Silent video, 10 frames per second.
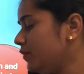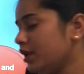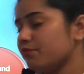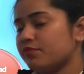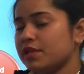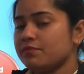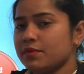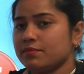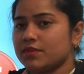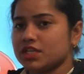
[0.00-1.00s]

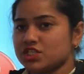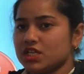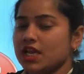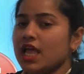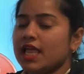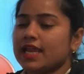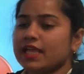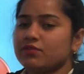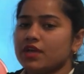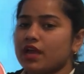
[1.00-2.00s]
implication,
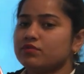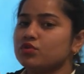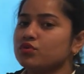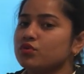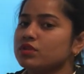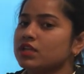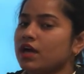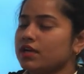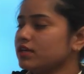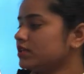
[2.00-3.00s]
like we have to rule
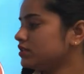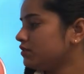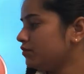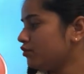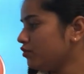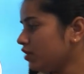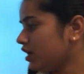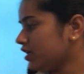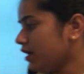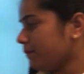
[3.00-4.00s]

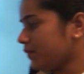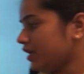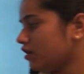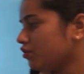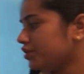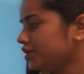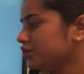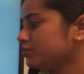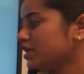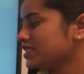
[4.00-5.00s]
our company according
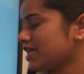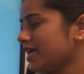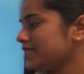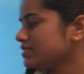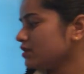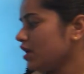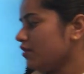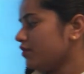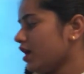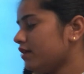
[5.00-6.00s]
to the science.
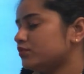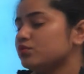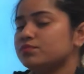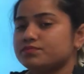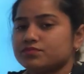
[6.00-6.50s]
We have to